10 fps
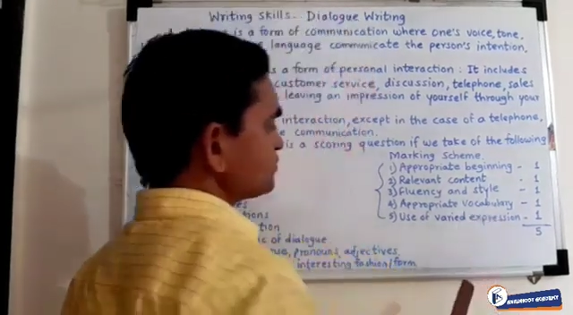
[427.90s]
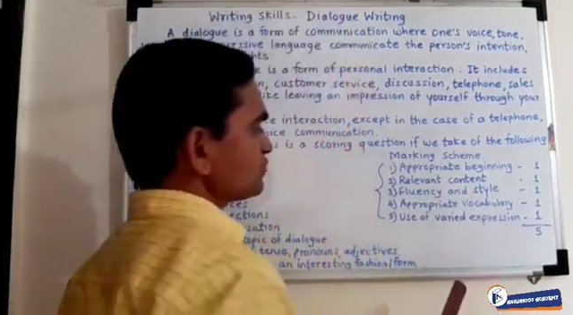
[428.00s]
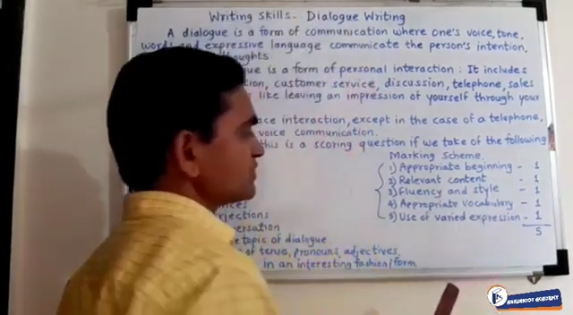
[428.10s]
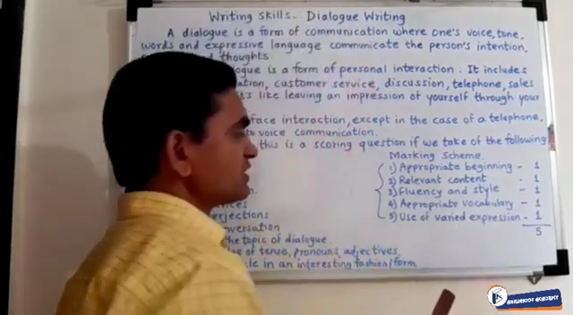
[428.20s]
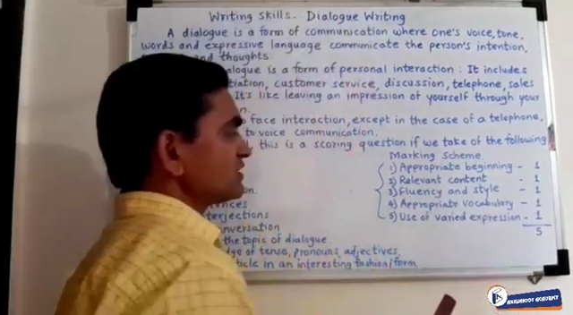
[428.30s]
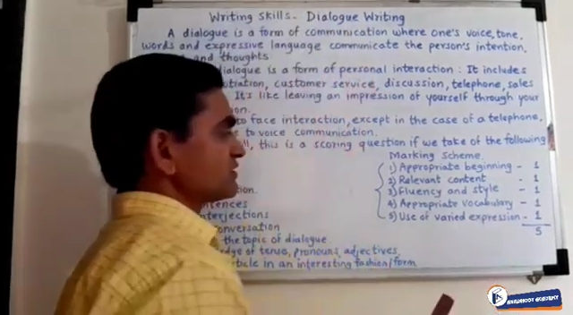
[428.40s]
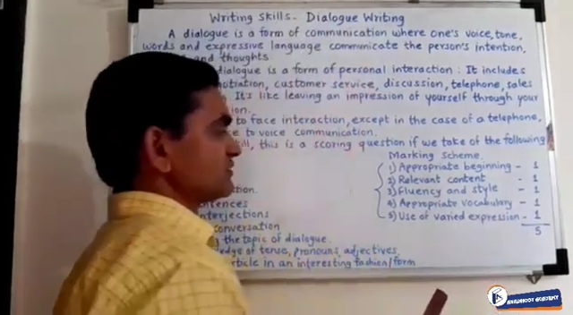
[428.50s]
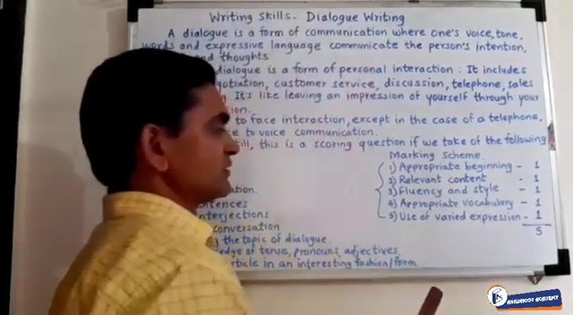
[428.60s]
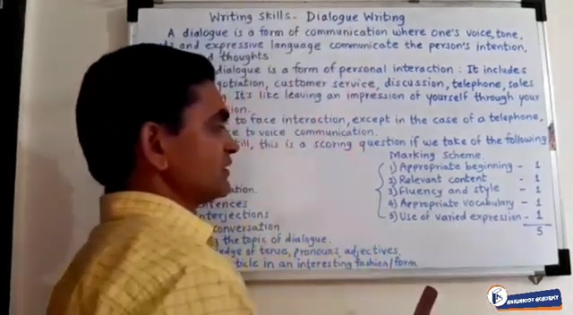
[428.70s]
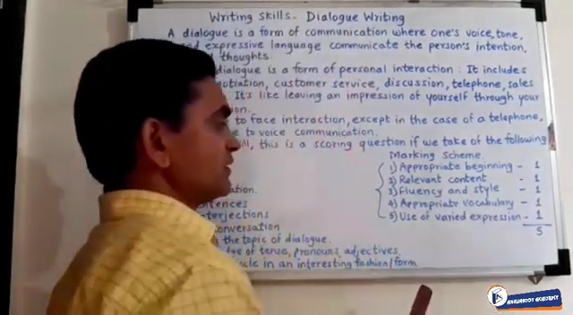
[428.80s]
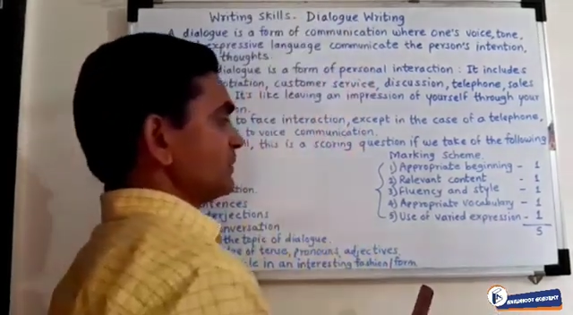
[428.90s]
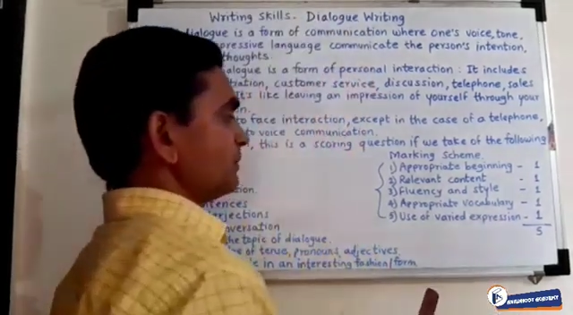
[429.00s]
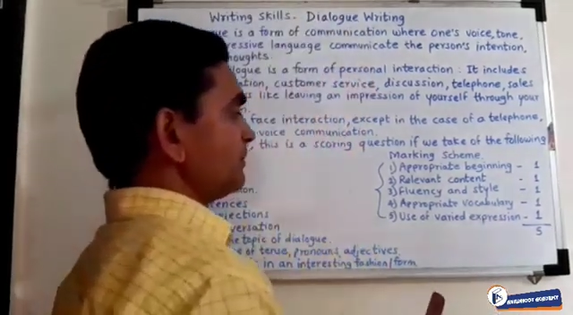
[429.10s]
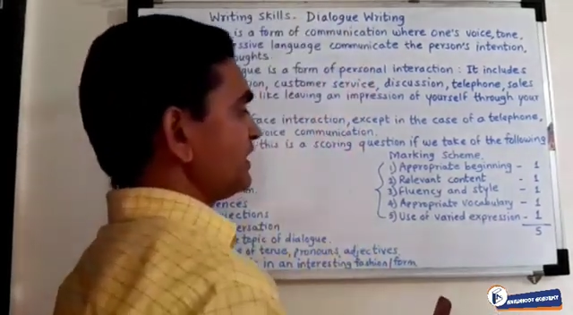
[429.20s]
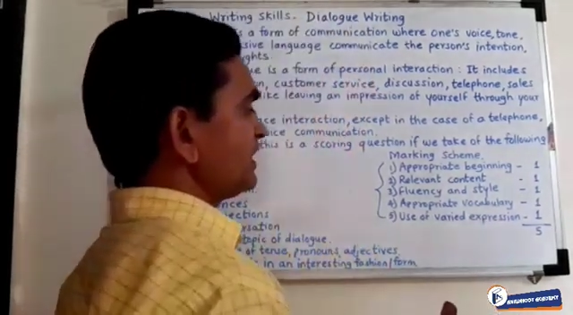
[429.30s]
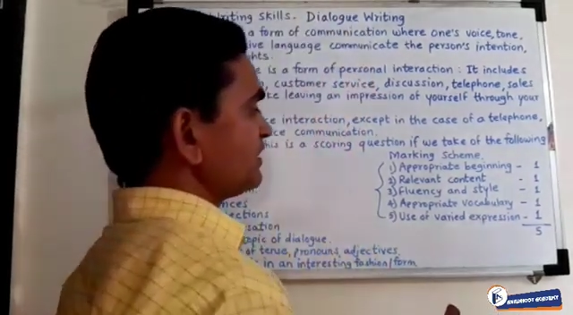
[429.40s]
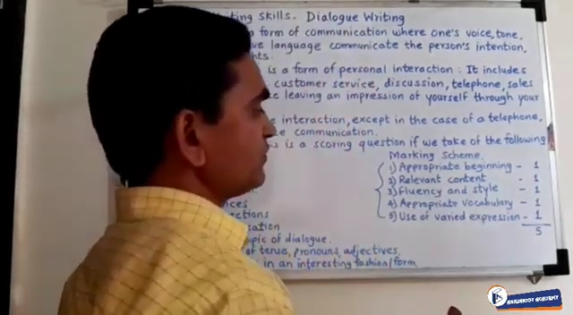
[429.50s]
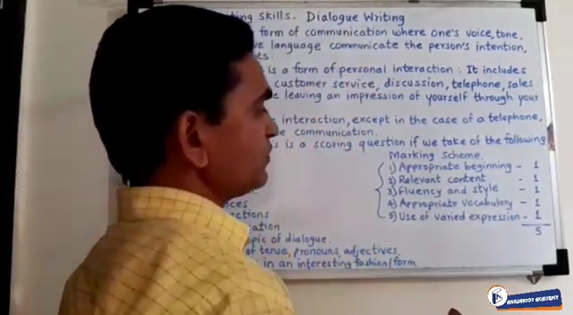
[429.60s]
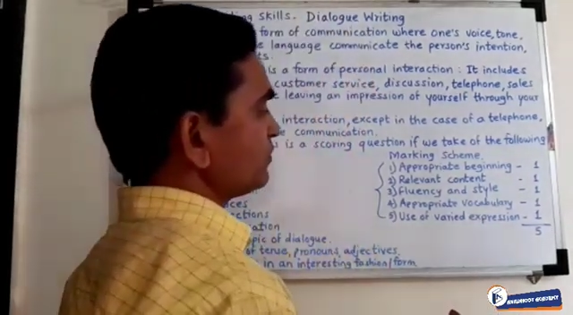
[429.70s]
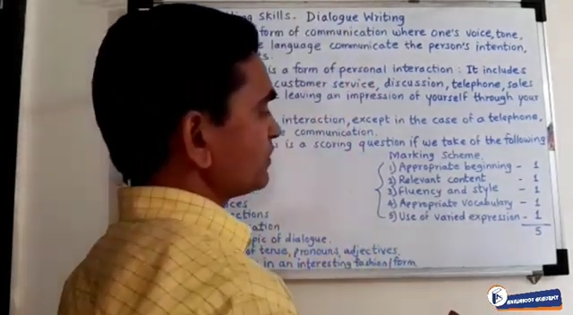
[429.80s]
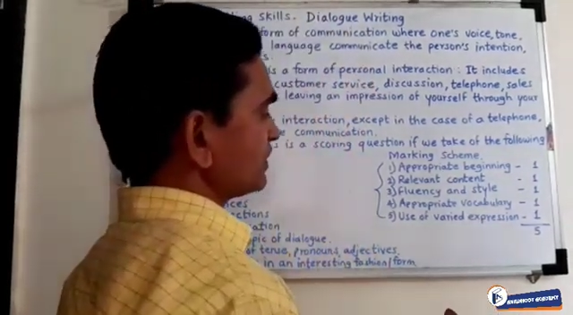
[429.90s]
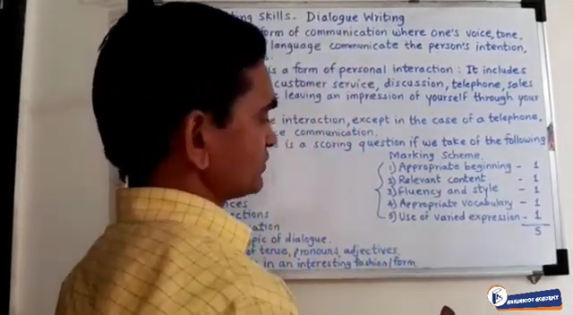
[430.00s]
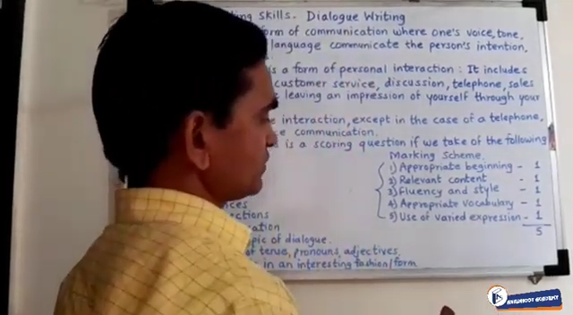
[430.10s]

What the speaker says: words, meaningful words.